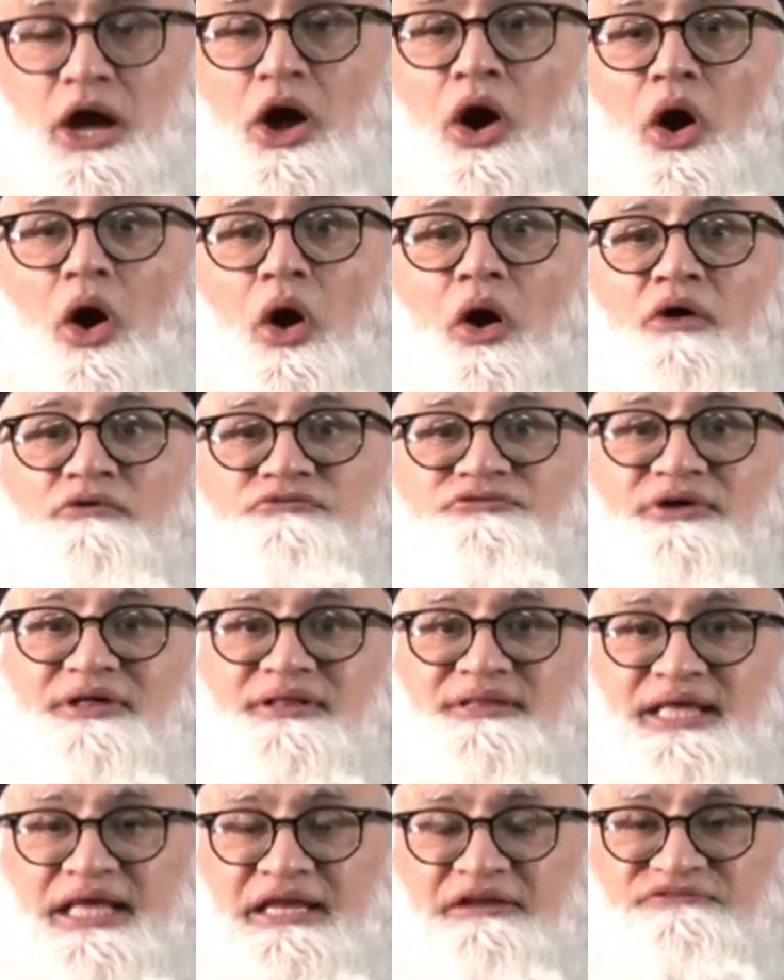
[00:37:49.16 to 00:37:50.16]
of
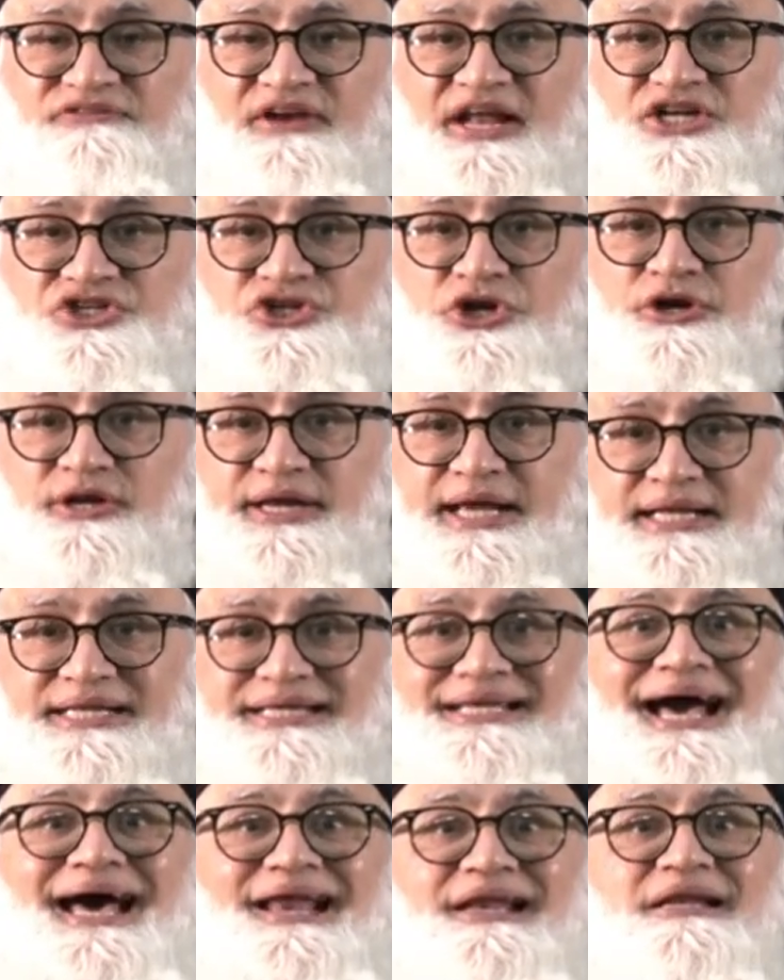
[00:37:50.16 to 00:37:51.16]
the inflation
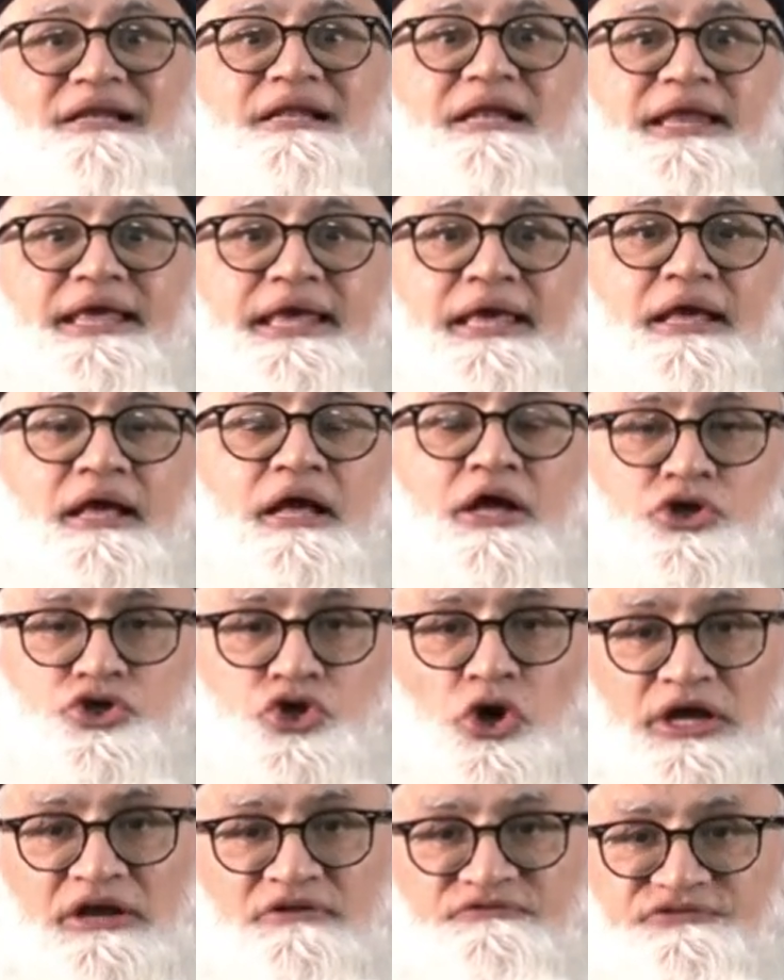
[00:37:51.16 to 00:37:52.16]
rate. Currently,
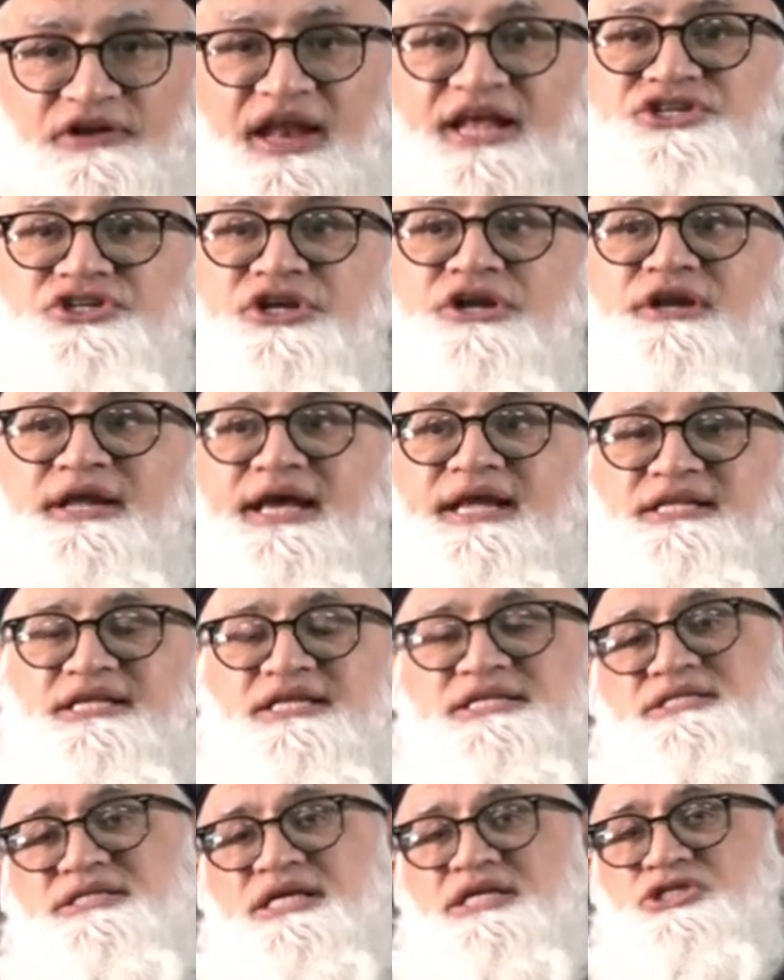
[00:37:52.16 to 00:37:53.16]
your inflation rate
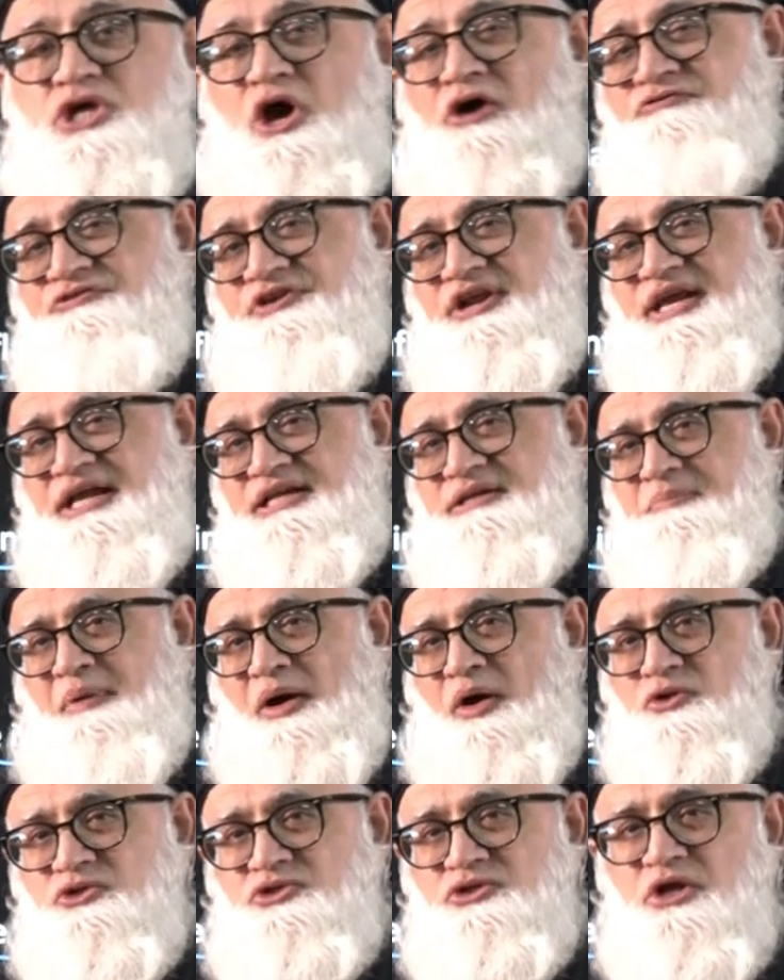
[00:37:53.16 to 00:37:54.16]
is, is hovering at
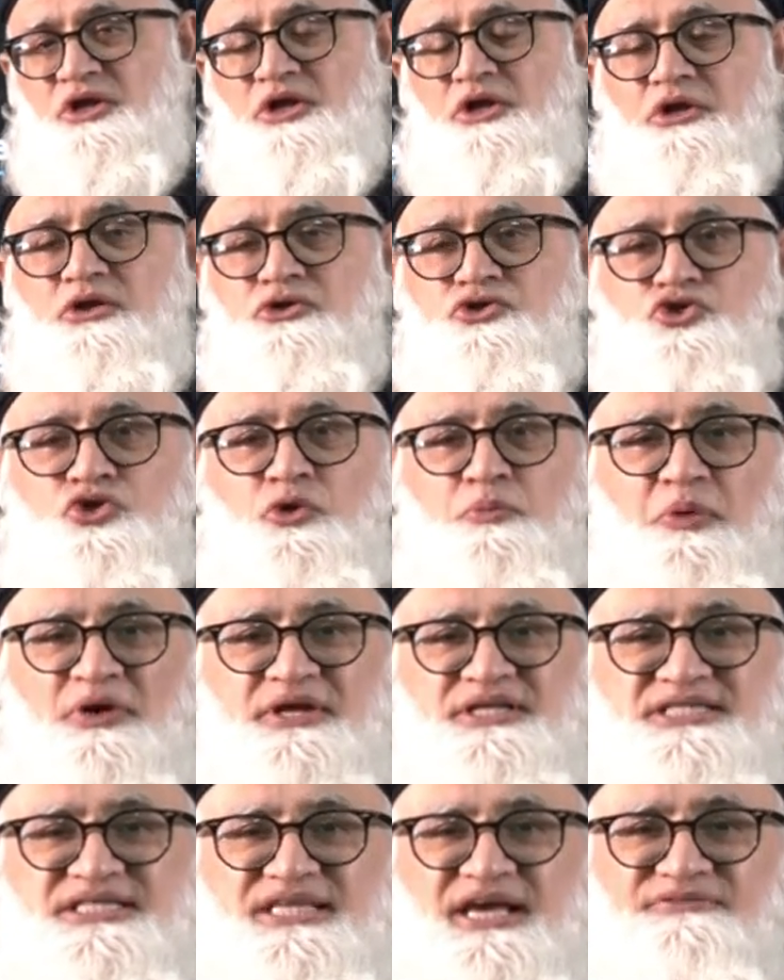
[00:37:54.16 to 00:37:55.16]
about
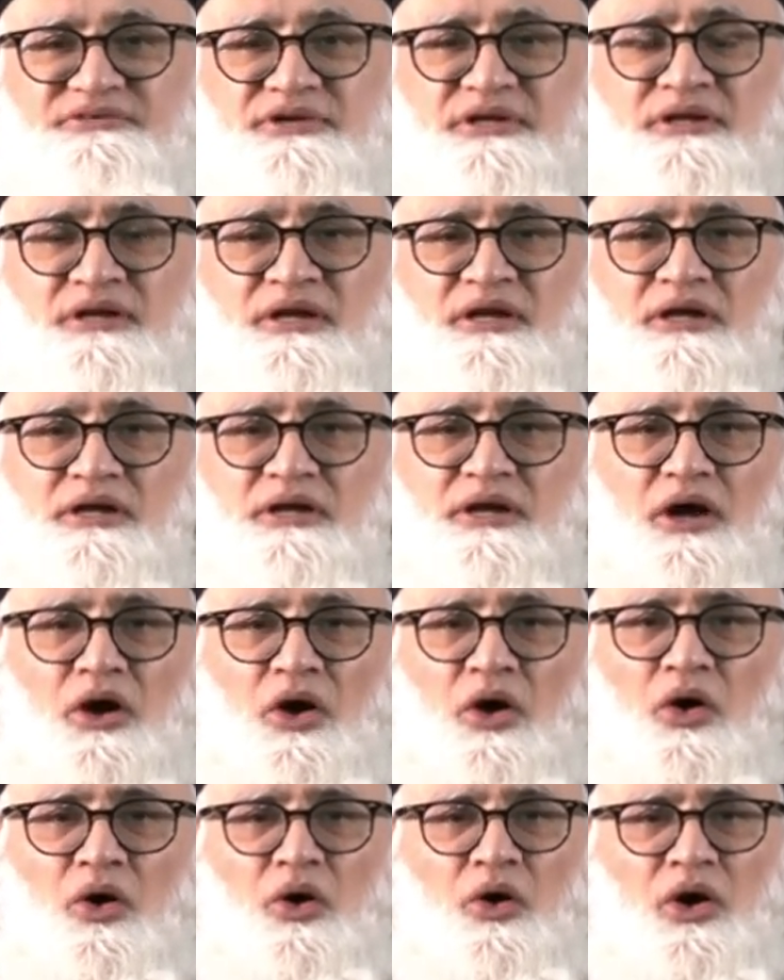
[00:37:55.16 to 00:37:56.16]
2.7
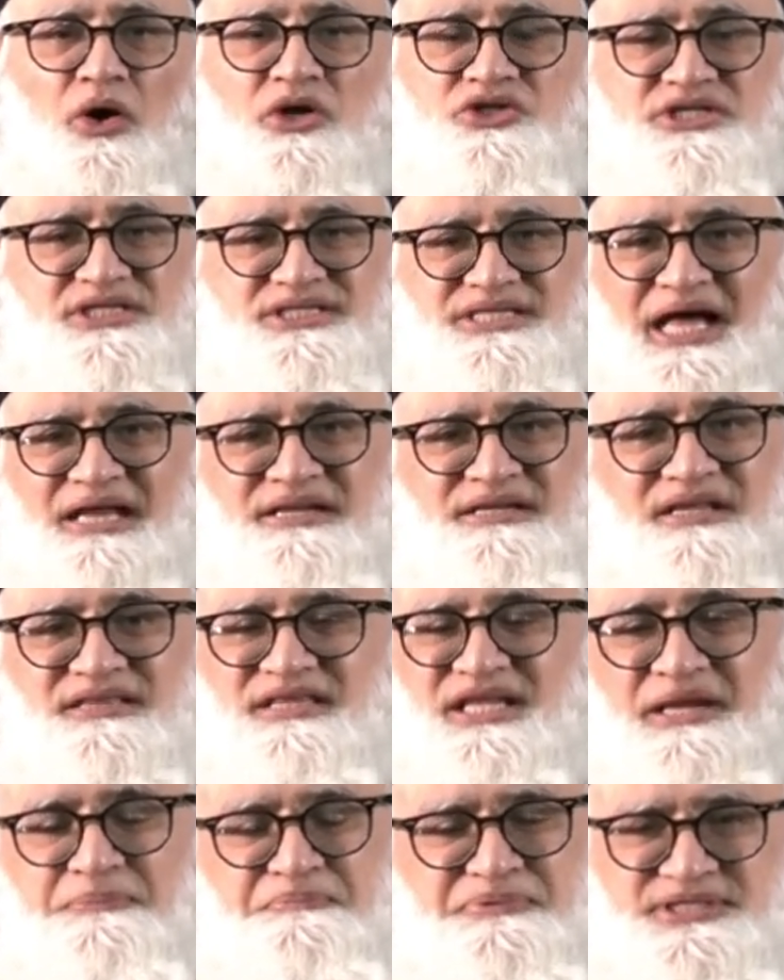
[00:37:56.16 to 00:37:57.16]
or, or, or just under
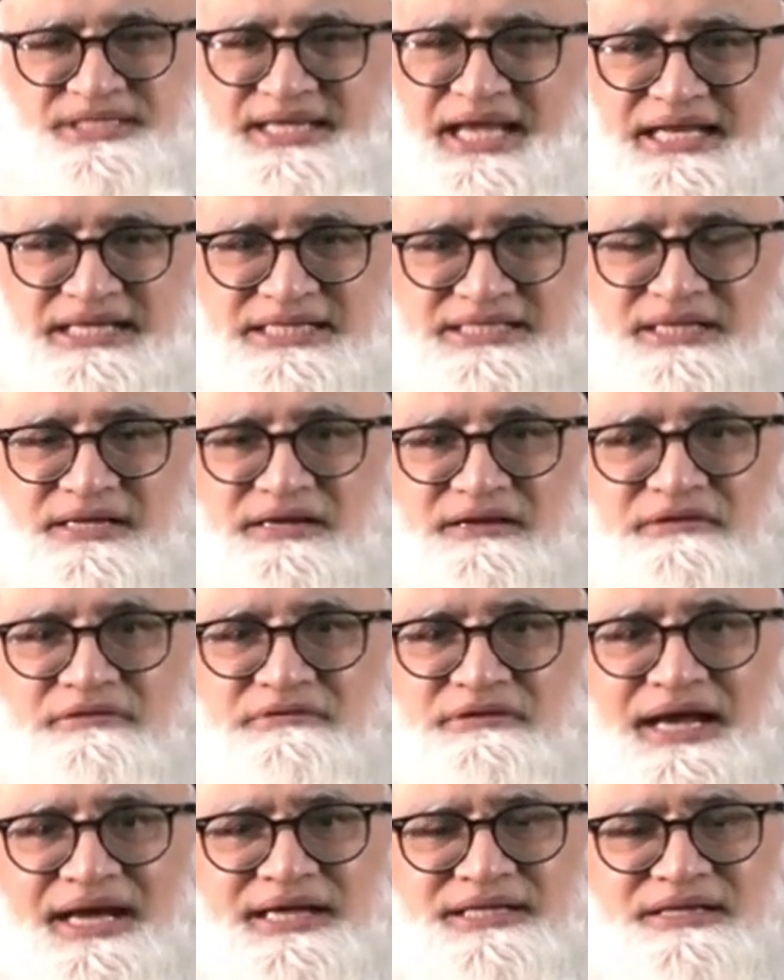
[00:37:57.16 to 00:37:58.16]
3%,
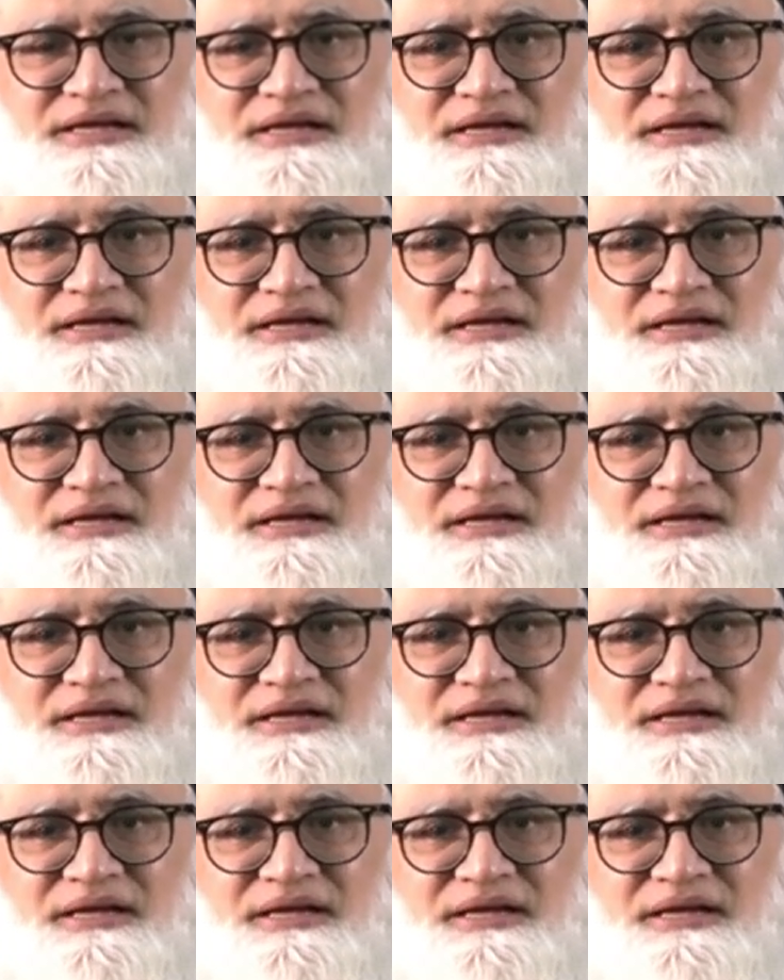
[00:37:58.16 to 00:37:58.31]
right?